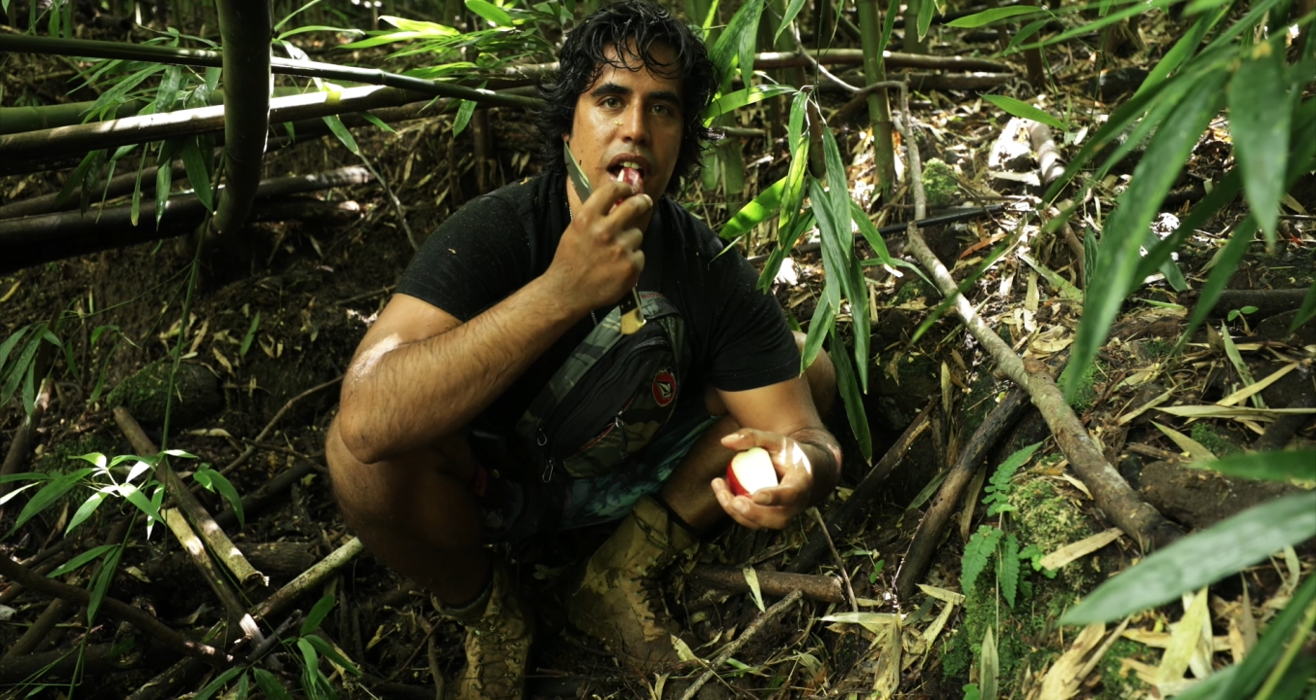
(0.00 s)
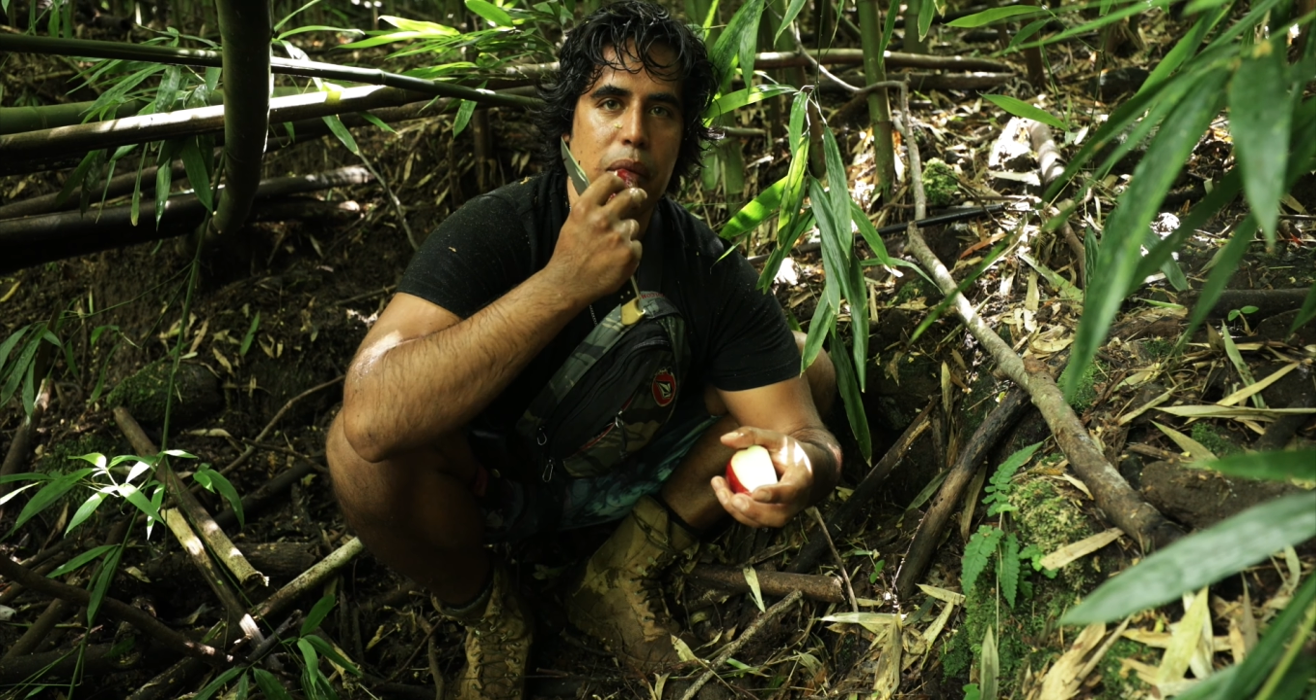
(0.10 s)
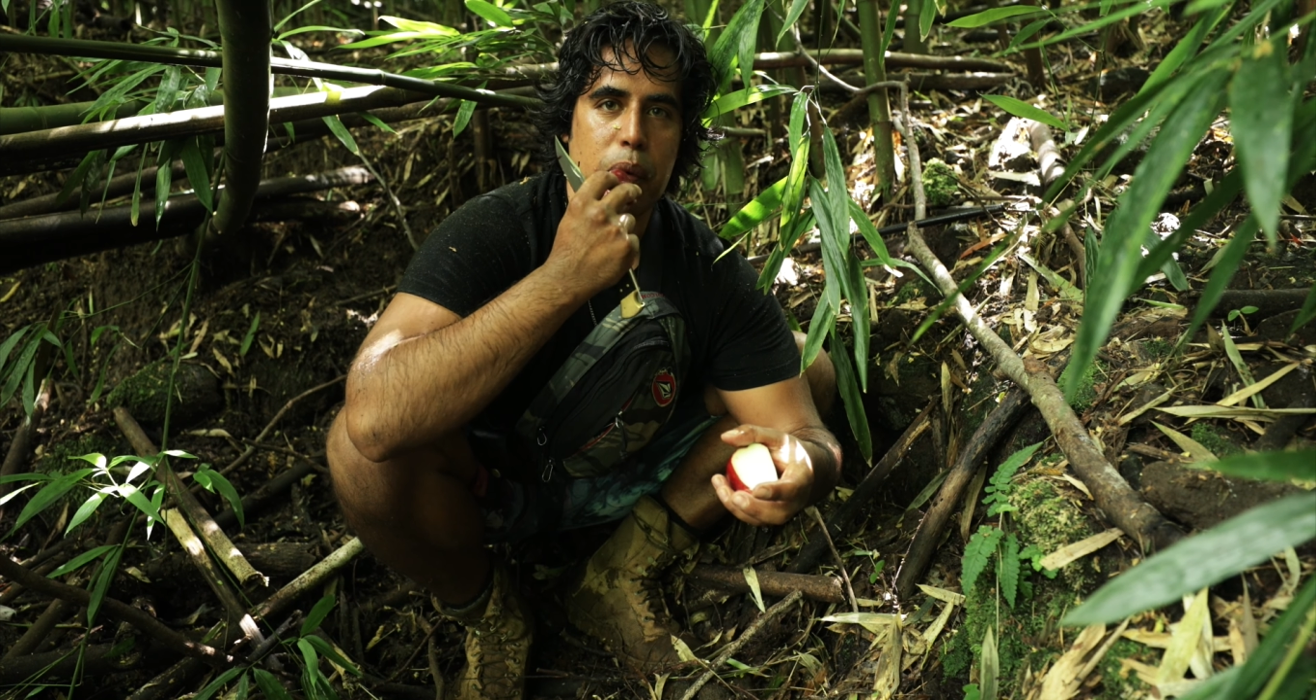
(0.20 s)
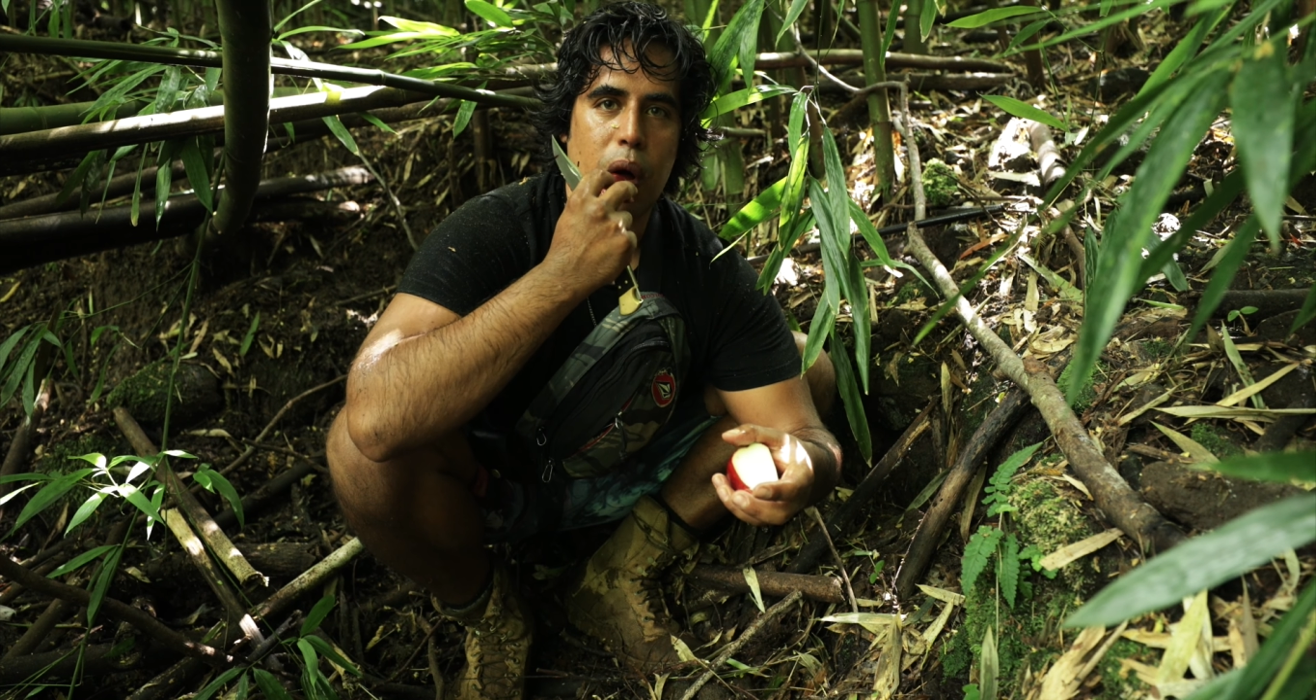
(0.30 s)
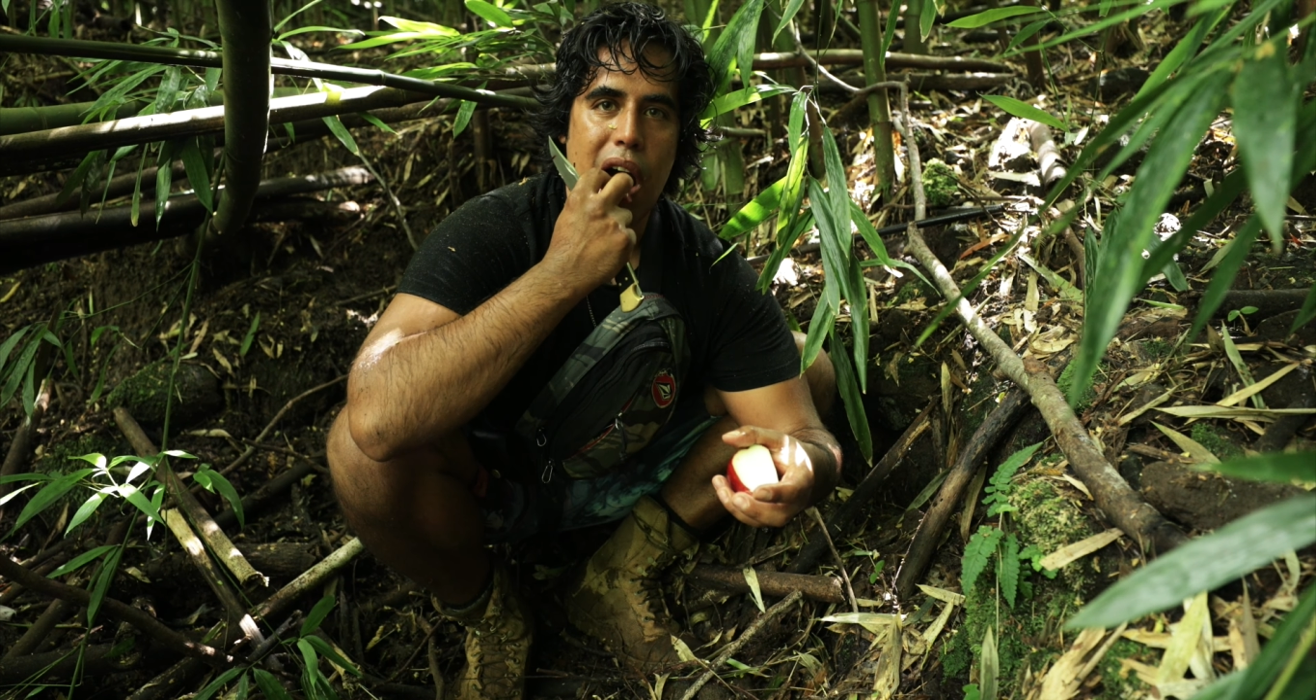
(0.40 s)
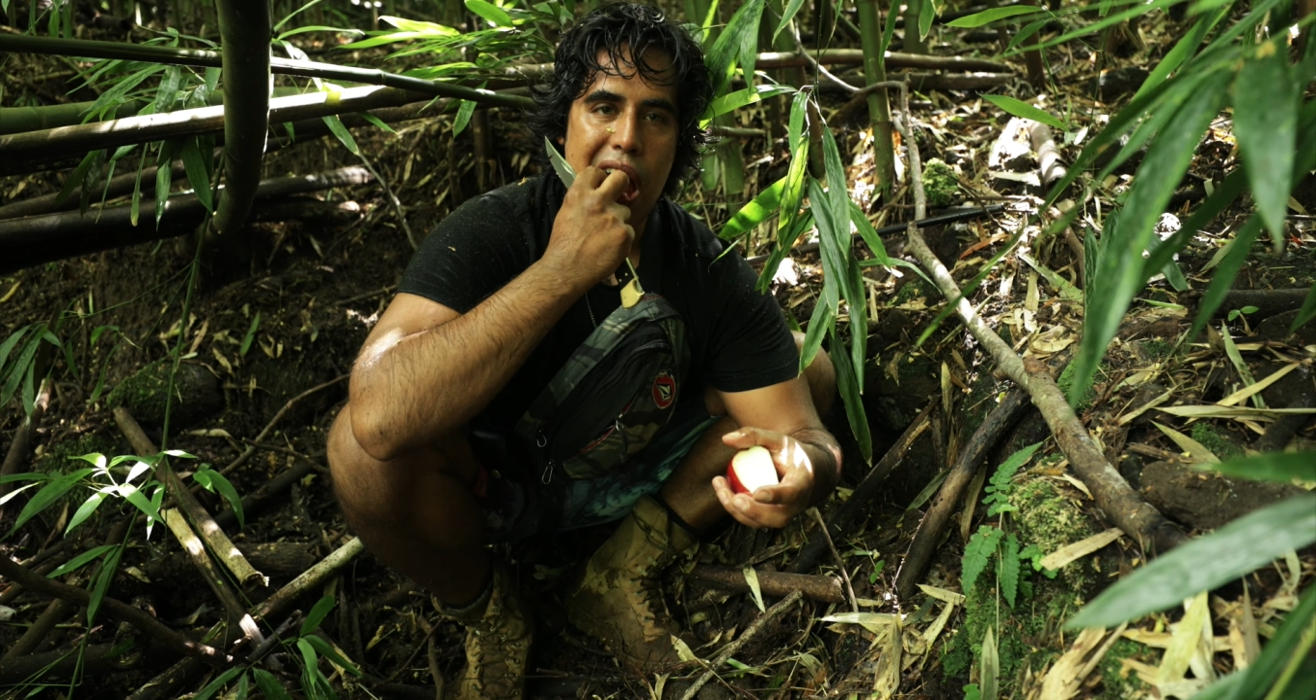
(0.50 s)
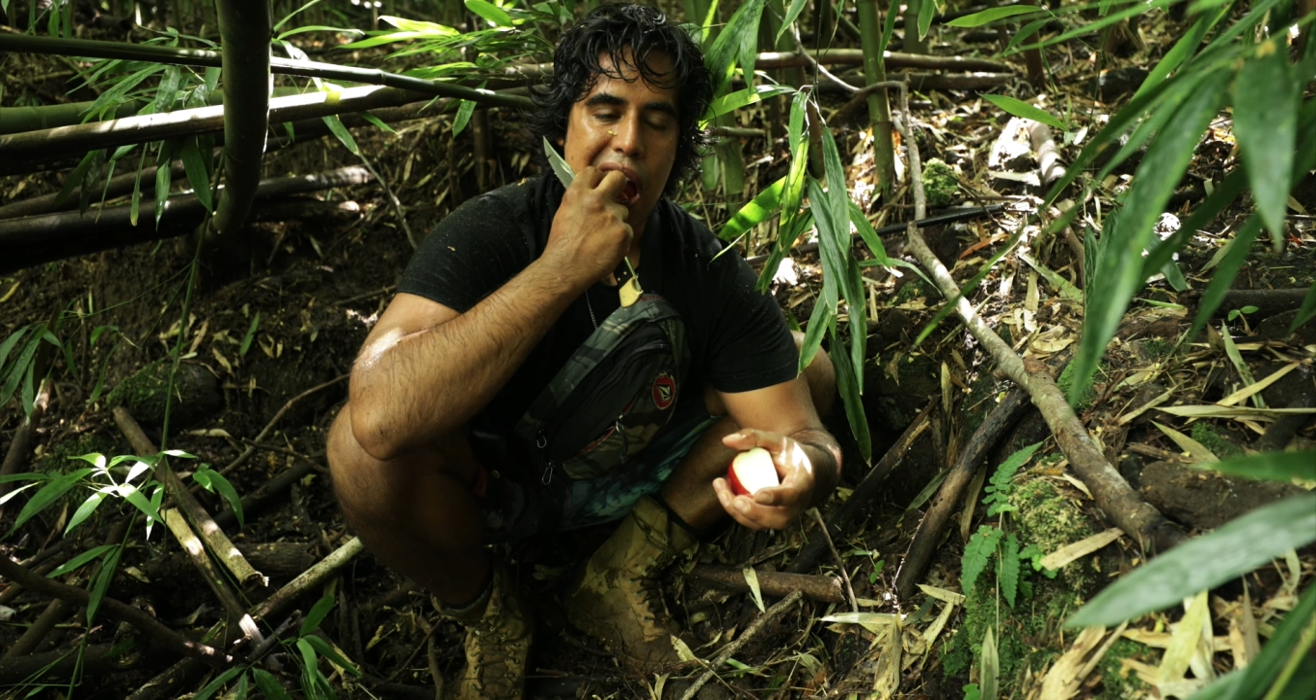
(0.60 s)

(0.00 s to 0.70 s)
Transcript: apple.